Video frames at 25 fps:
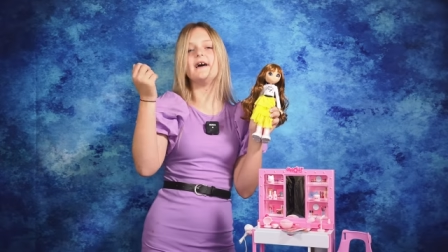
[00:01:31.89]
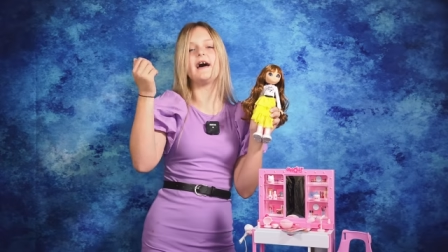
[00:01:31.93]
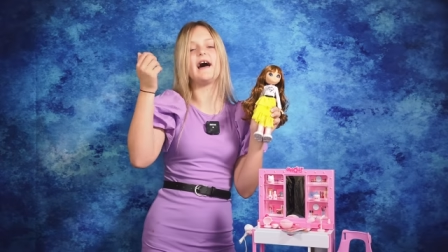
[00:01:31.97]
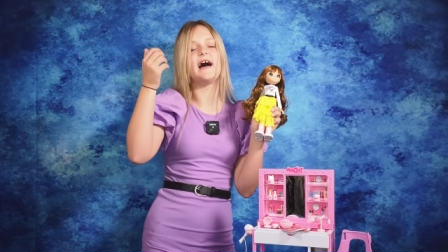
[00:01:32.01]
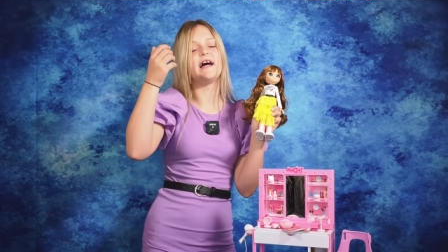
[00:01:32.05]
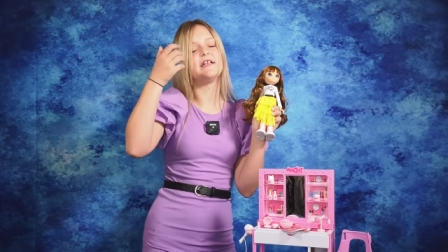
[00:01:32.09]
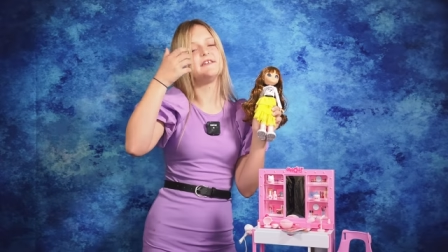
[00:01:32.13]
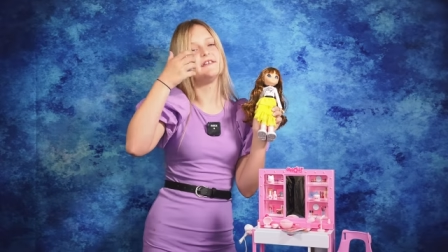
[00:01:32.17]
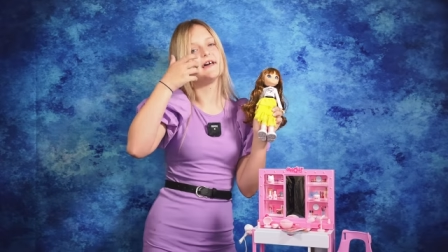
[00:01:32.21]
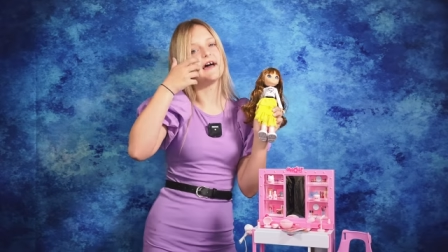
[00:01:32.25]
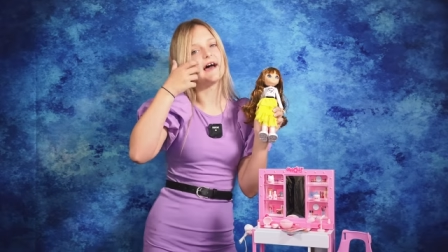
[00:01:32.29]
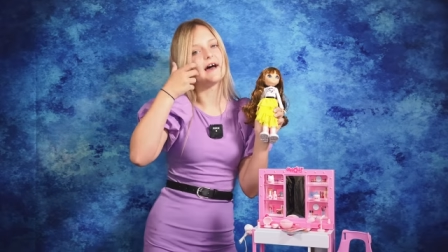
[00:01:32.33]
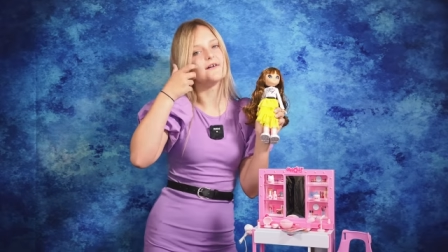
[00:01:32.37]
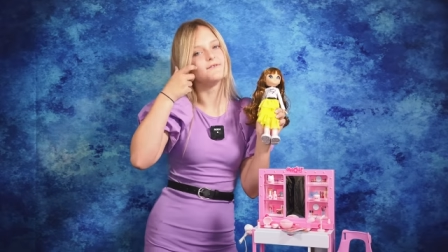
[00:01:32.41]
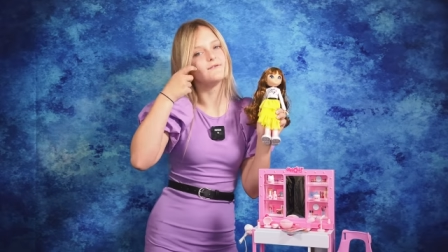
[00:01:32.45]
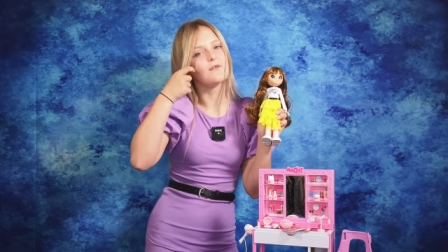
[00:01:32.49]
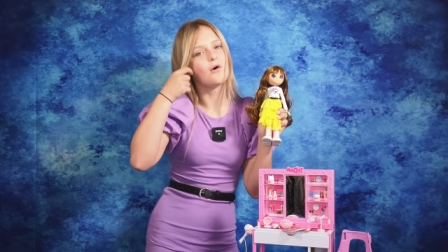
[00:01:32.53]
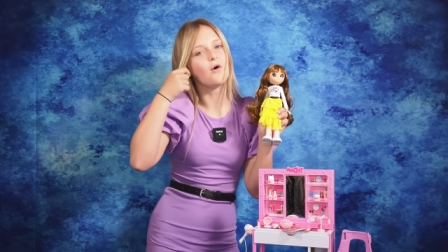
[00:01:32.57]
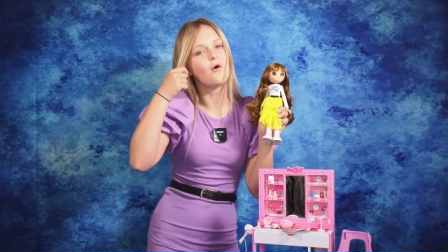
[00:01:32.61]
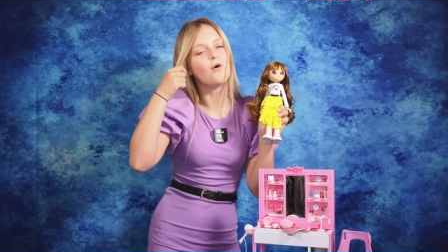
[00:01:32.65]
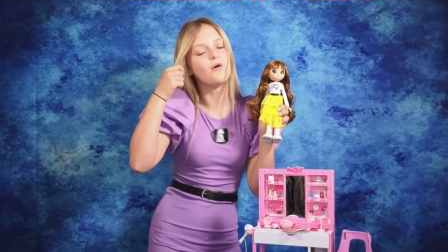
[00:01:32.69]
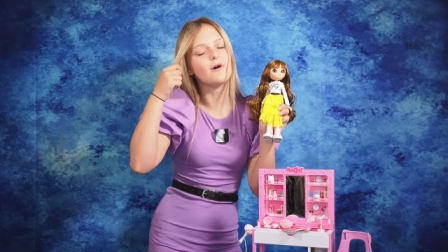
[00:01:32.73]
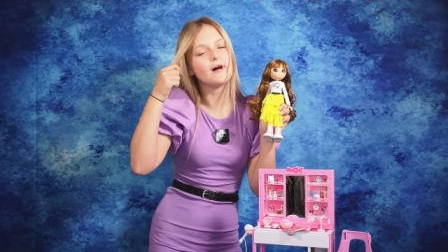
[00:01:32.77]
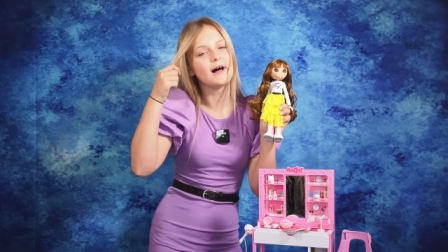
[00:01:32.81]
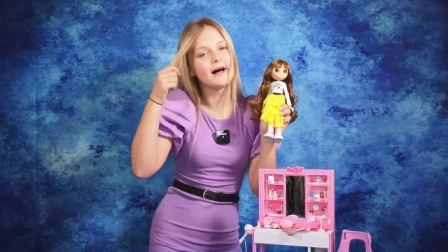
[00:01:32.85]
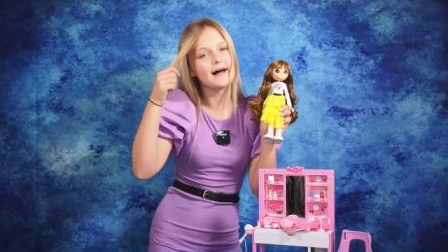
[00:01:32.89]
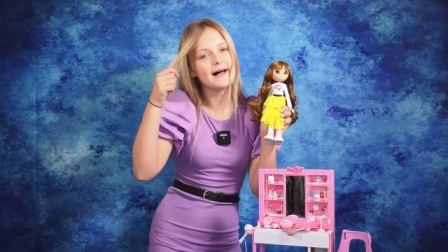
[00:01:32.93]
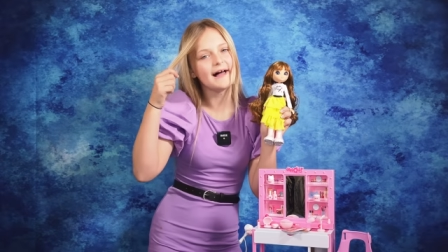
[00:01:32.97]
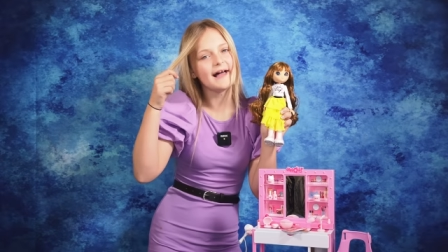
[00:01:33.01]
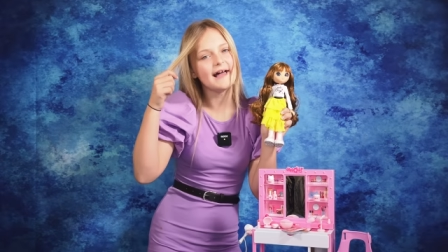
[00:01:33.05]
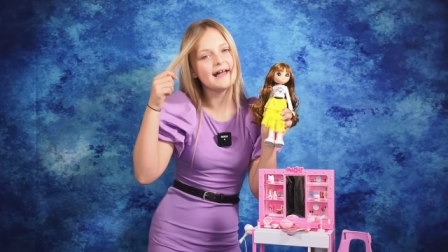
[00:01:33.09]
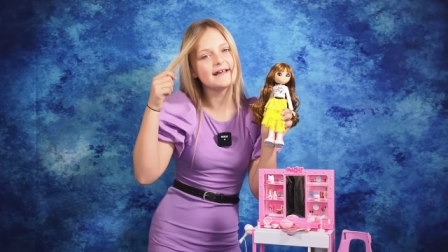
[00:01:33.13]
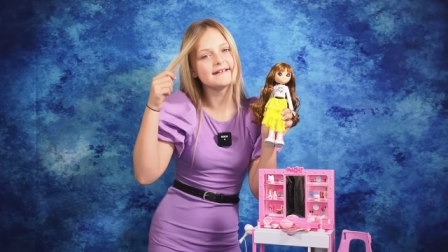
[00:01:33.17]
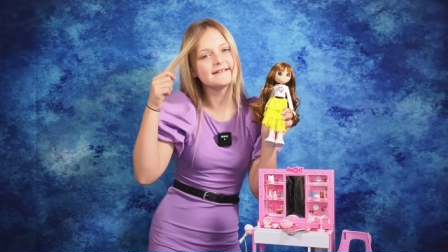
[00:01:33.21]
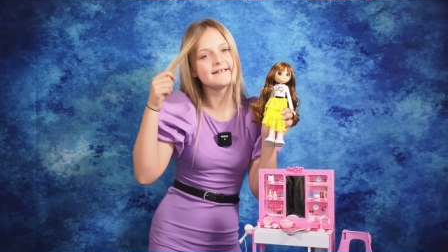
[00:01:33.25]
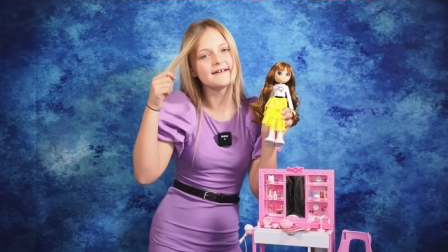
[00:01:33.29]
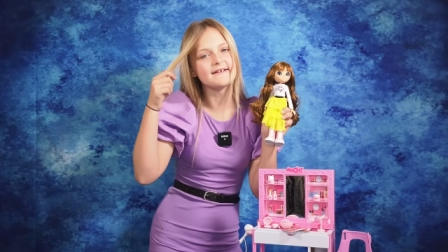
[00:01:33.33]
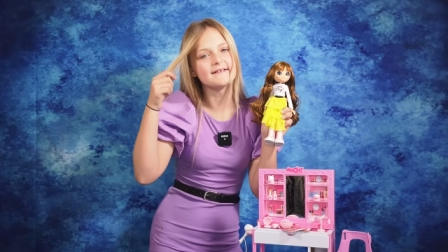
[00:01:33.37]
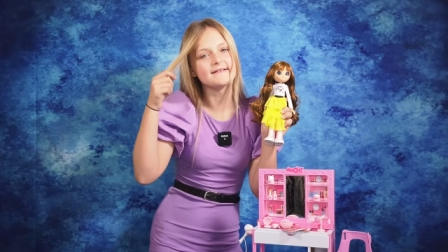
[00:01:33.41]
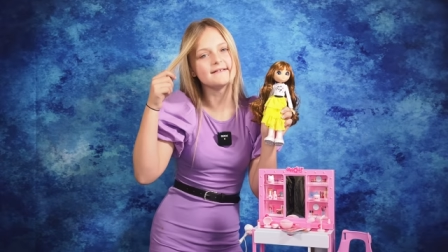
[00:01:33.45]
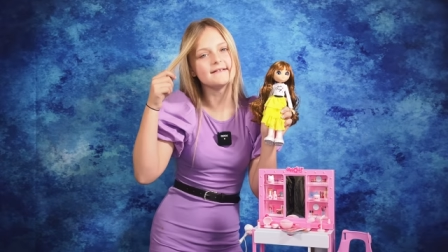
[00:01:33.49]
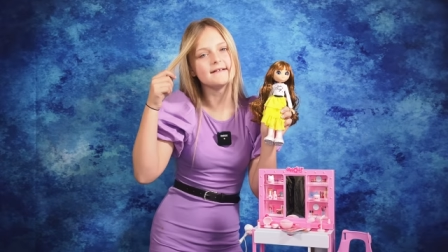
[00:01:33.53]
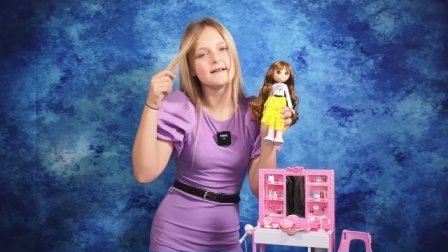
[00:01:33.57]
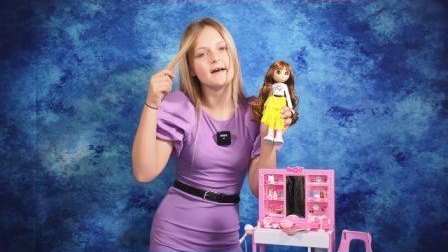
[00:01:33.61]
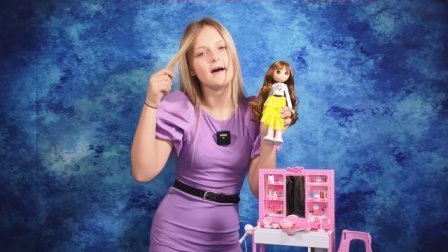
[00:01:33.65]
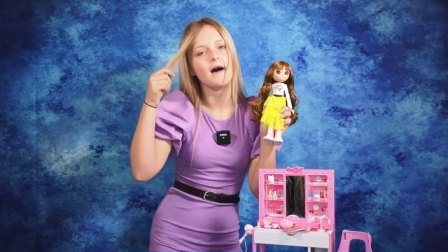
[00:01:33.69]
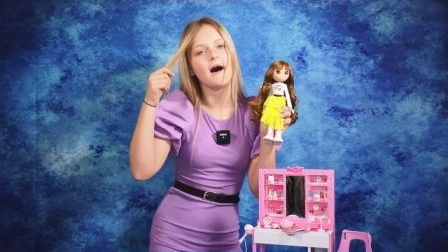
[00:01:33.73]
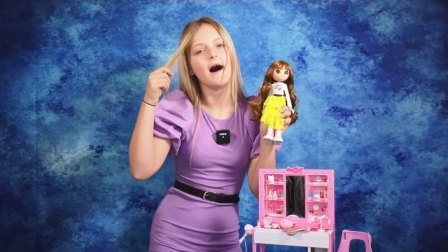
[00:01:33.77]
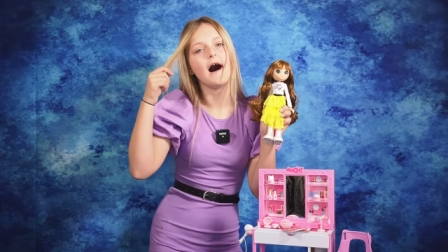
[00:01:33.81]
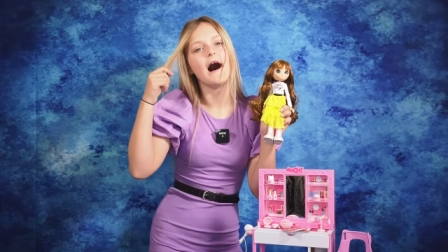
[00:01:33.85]
and have all our hair done,
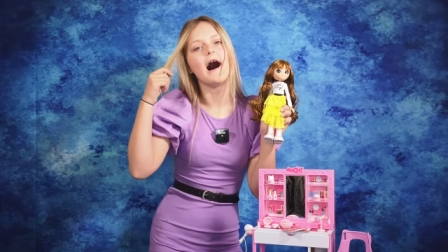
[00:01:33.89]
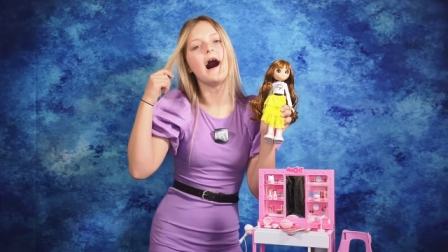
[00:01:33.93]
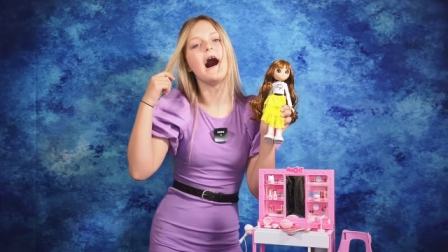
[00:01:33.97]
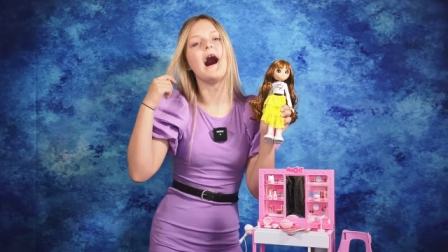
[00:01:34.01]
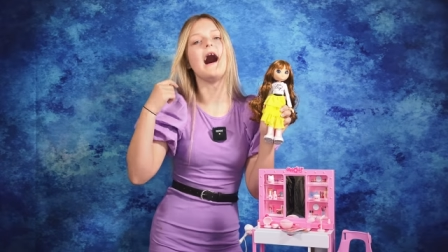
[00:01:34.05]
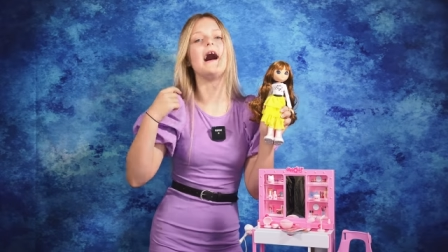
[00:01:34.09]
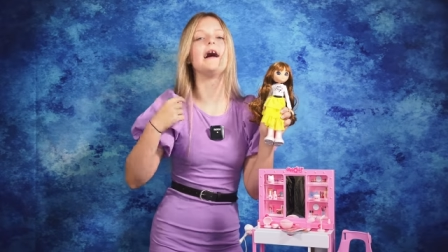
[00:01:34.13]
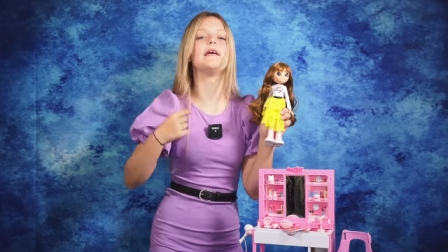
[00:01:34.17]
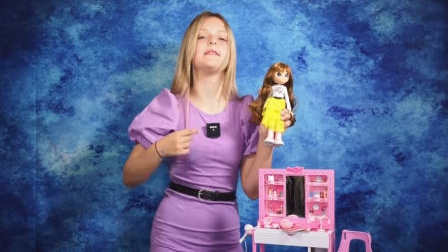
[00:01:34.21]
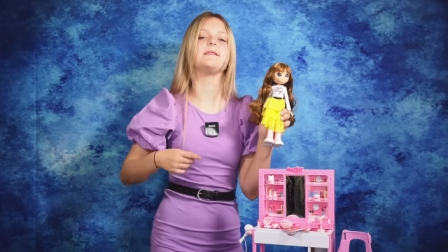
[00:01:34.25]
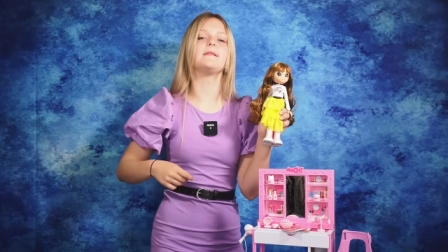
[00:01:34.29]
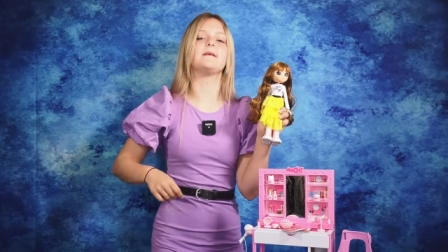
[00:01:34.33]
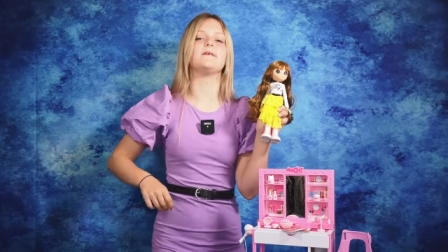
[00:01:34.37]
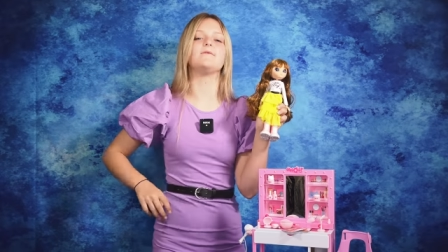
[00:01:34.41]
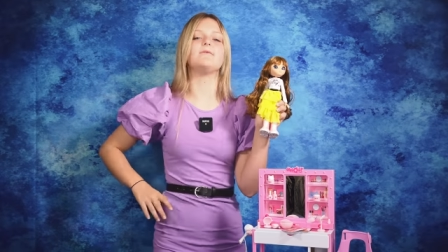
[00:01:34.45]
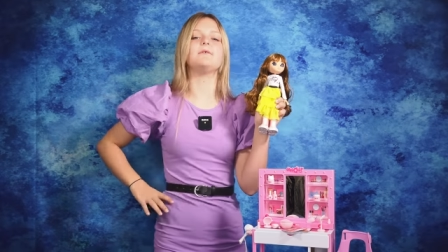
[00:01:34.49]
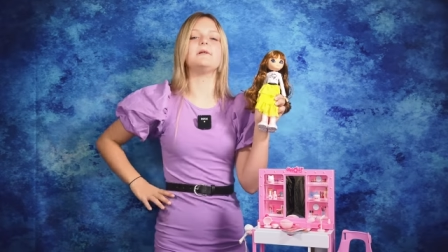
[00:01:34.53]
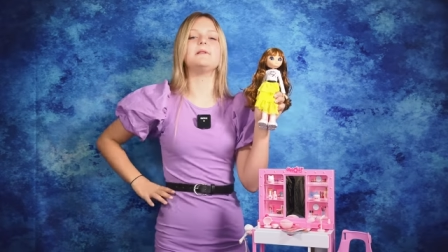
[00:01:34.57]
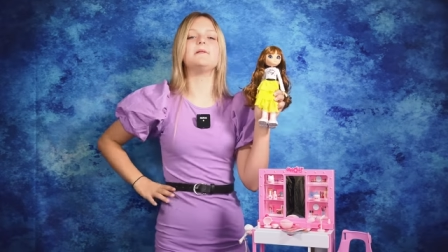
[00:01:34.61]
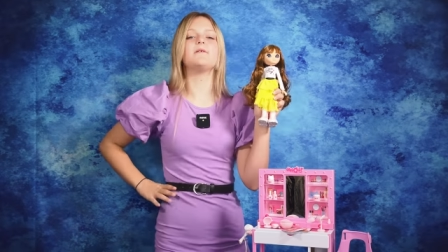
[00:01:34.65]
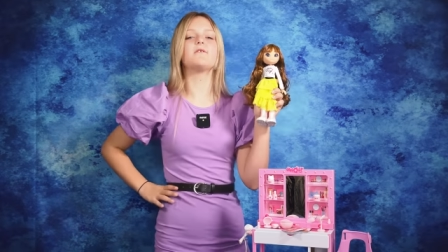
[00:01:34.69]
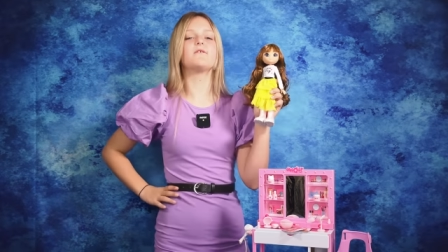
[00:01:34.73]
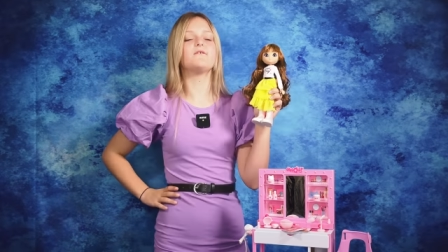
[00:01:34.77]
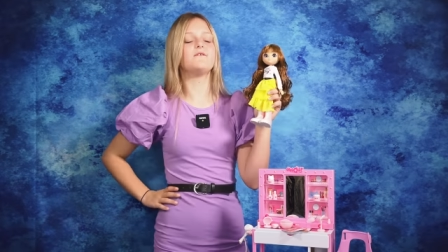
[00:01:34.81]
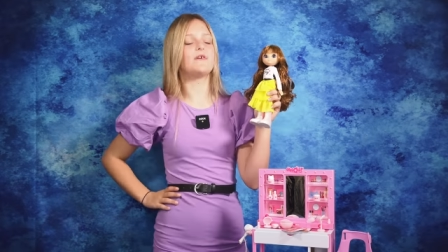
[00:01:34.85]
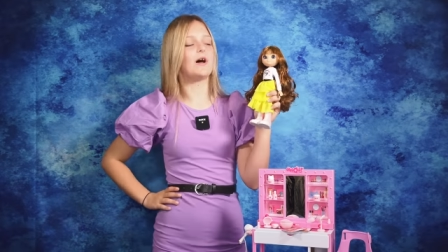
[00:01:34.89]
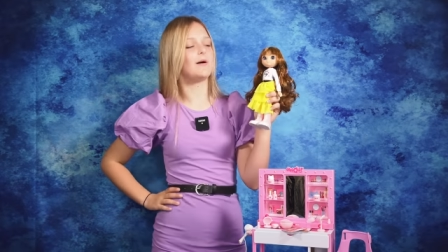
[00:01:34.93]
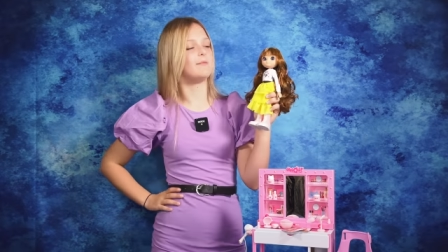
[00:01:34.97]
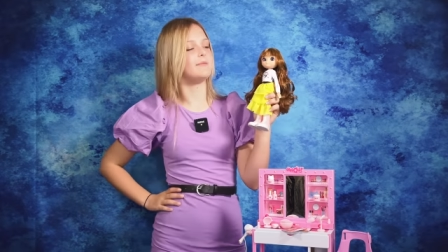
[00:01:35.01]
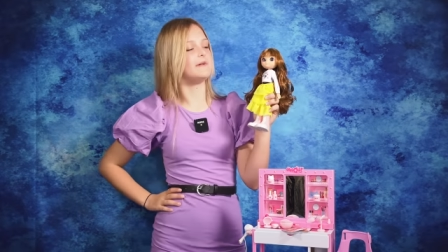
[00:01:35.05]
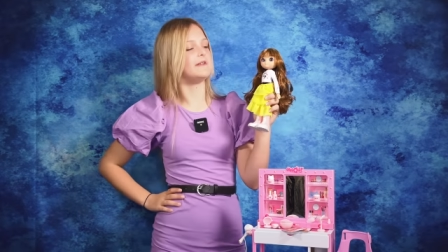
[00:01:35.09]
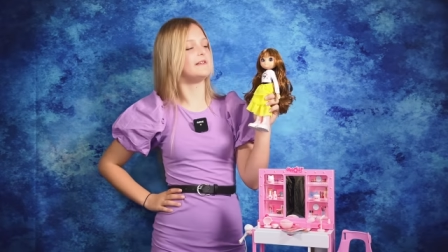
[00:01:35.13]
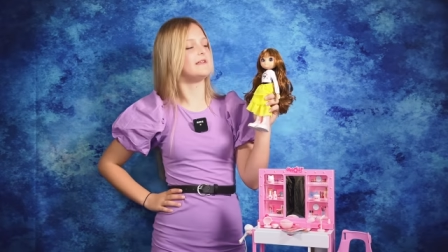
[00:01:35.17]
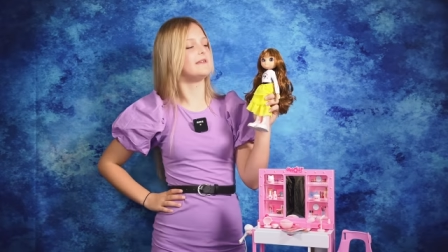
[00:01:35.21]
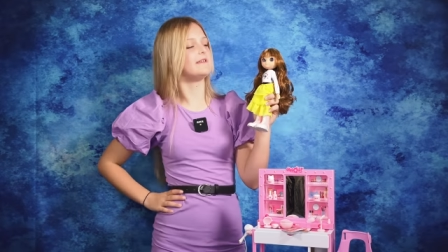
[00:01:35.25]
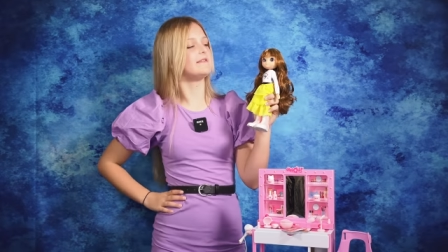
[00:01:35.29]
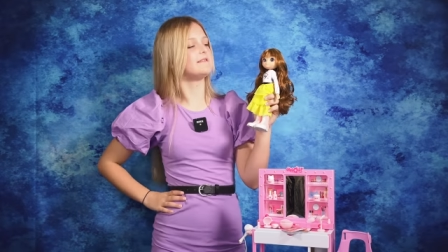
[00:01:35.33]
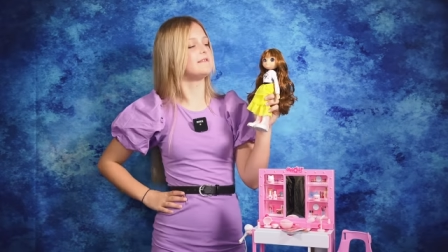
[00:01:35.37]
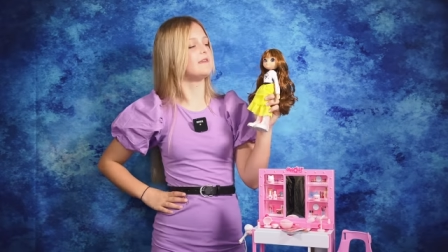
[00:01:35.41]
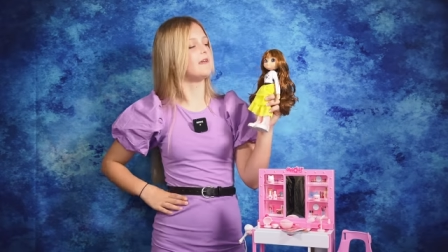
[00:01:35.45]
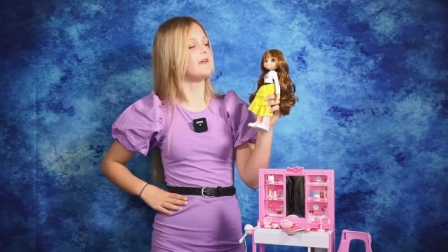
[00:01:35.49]
I think we look fabulous,